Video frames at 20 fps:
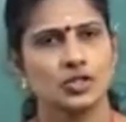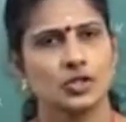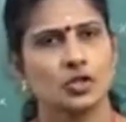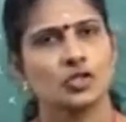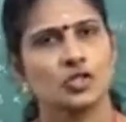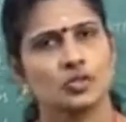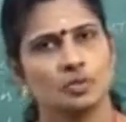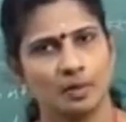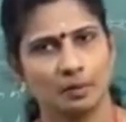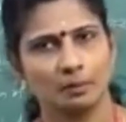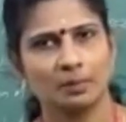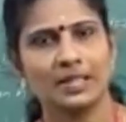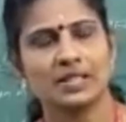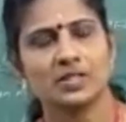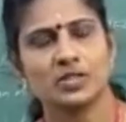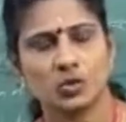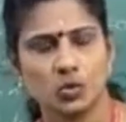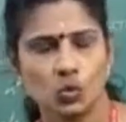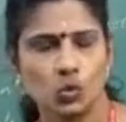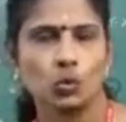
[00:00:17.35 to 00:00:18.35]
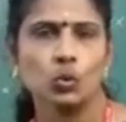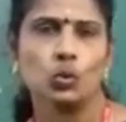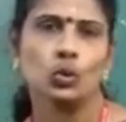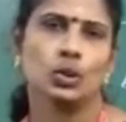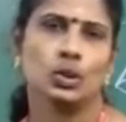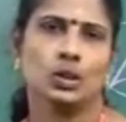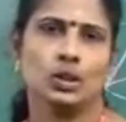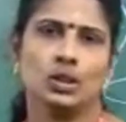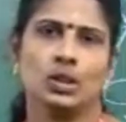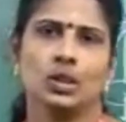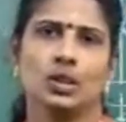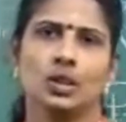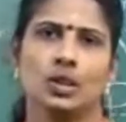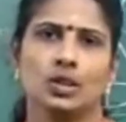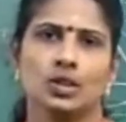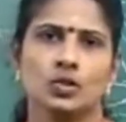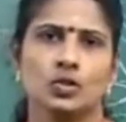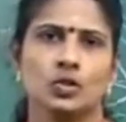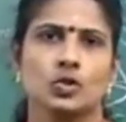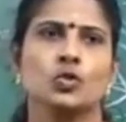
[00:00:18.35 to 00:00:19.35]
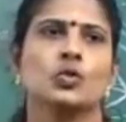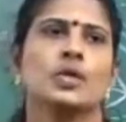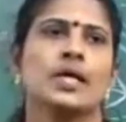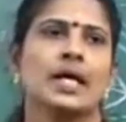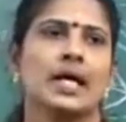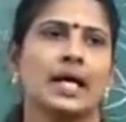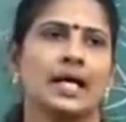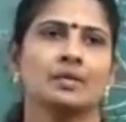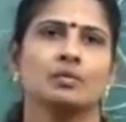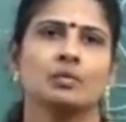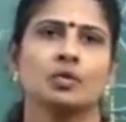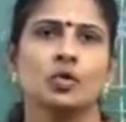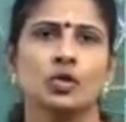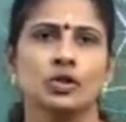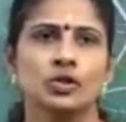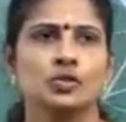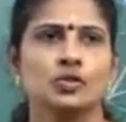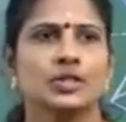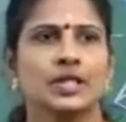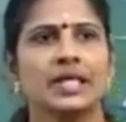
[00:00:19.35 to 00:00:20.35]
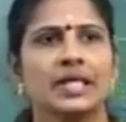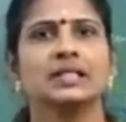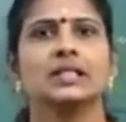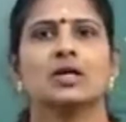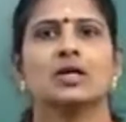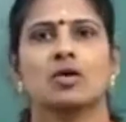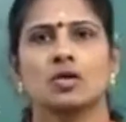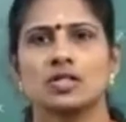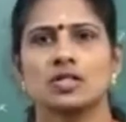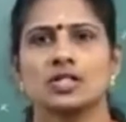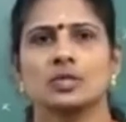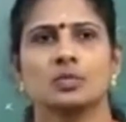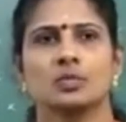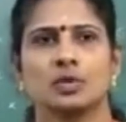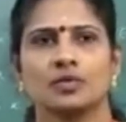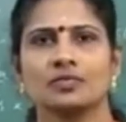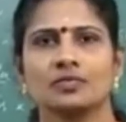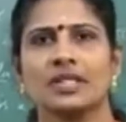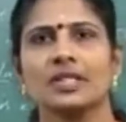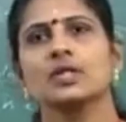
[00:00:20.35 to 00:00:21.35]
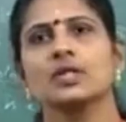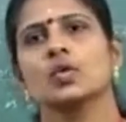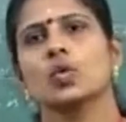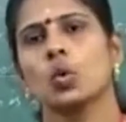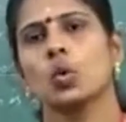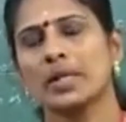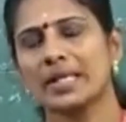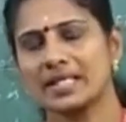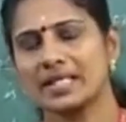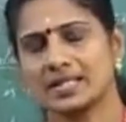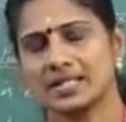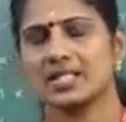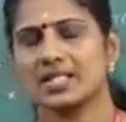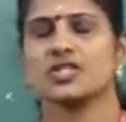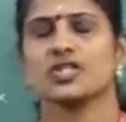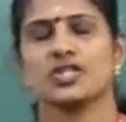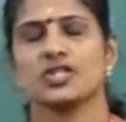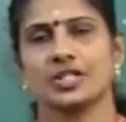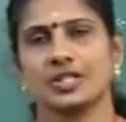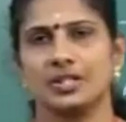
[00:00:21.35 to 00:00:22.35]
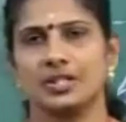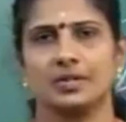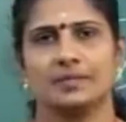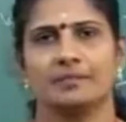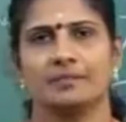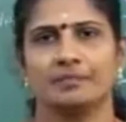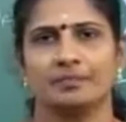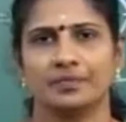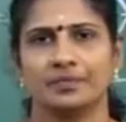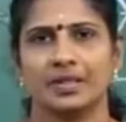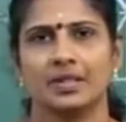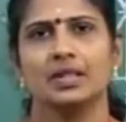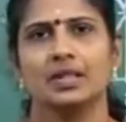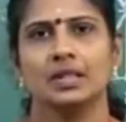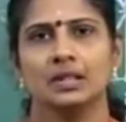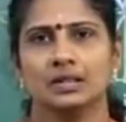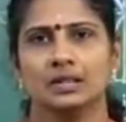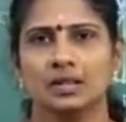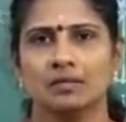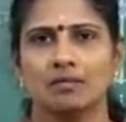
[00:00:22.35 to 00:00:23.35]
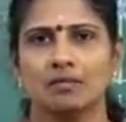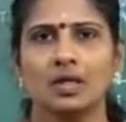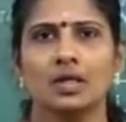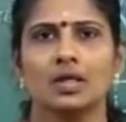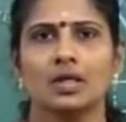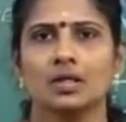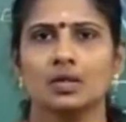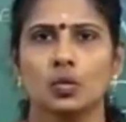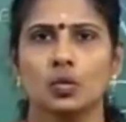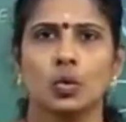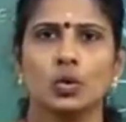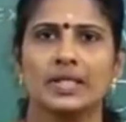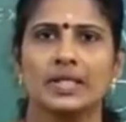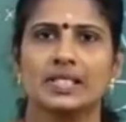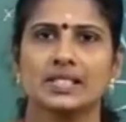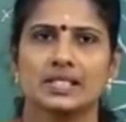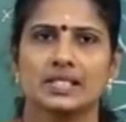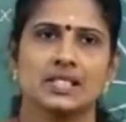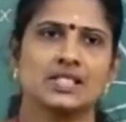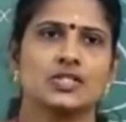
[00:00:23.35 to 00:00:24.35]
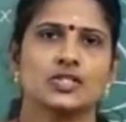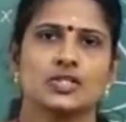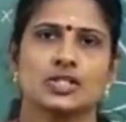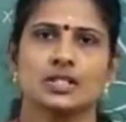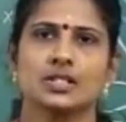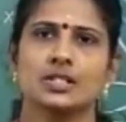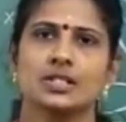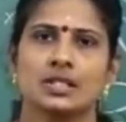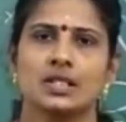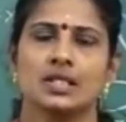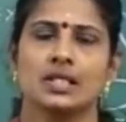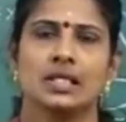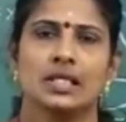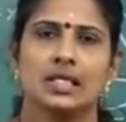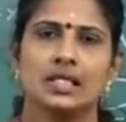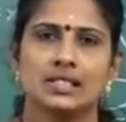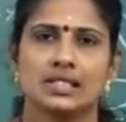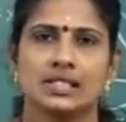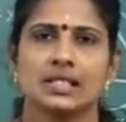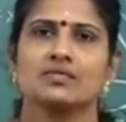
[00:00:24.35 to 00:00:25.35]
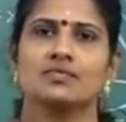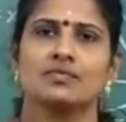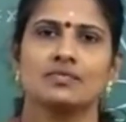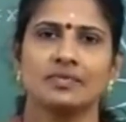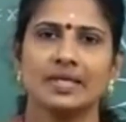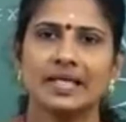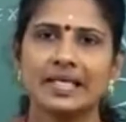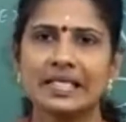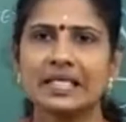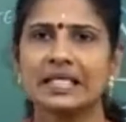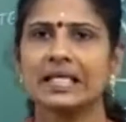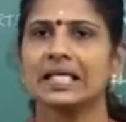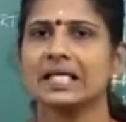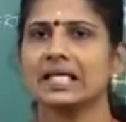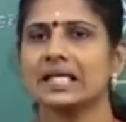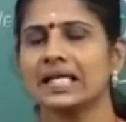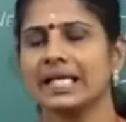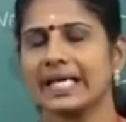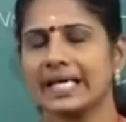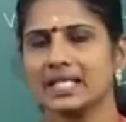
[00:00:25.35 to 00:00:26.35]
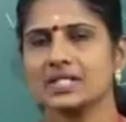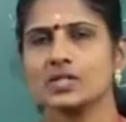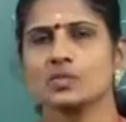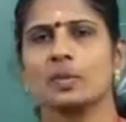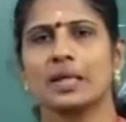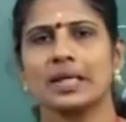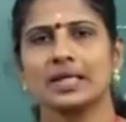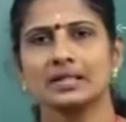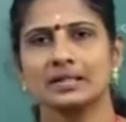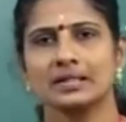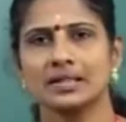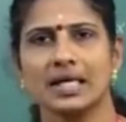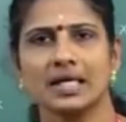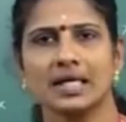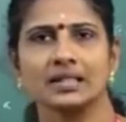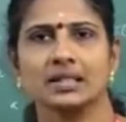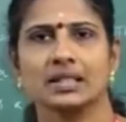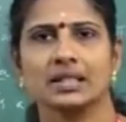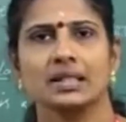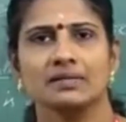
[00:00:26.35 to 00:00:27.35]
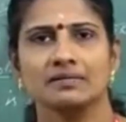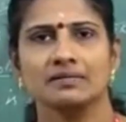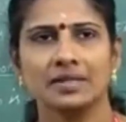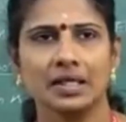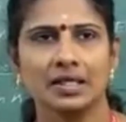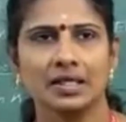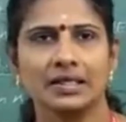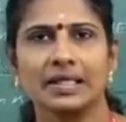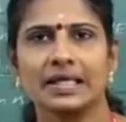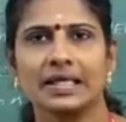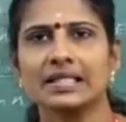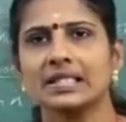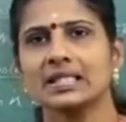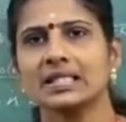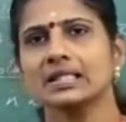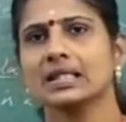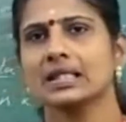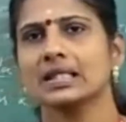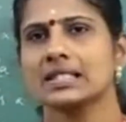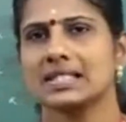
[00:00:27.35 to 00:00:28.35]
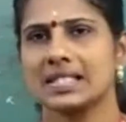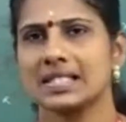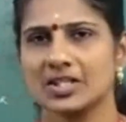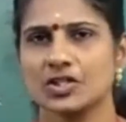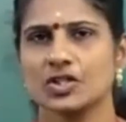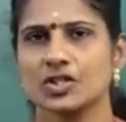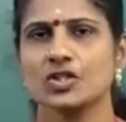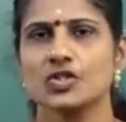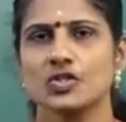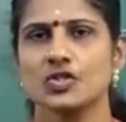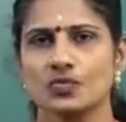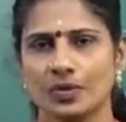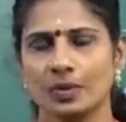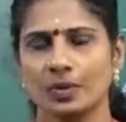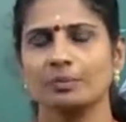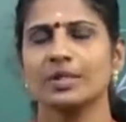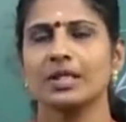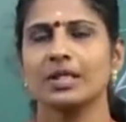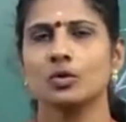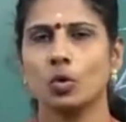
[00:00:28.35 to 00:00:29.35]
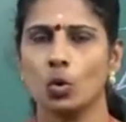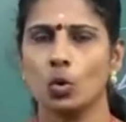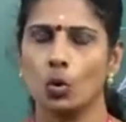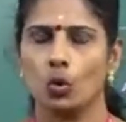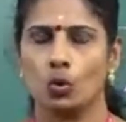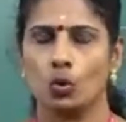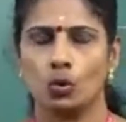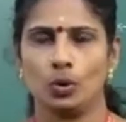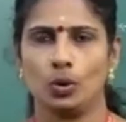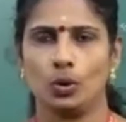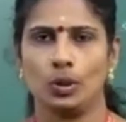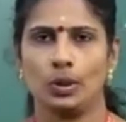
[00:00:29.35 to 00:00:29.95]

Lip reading: John's Public School. Today I am going to take the concept of the conic section. The word conic section is very clearly explained that we are getting that sections from the cone.